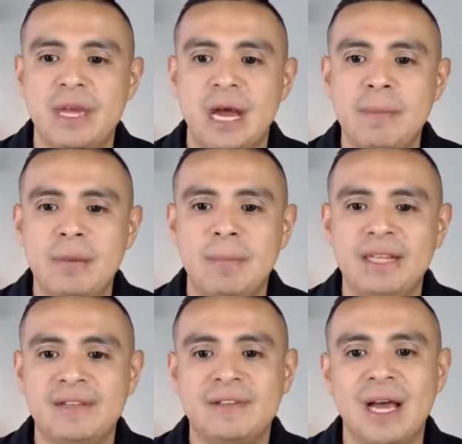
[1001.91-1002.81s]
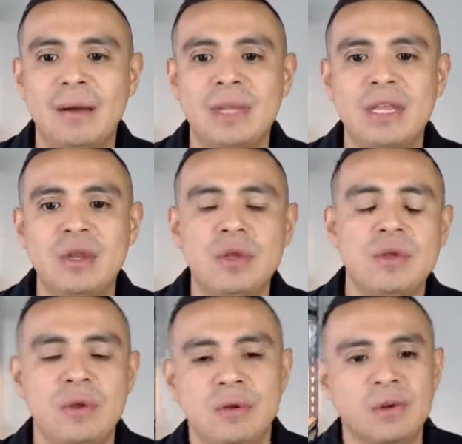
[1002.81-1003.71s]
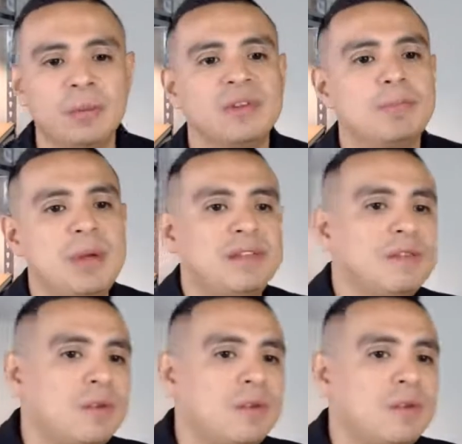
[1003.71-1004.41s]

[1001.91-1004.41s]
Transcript: I mean, by the time that, you know, someone speaks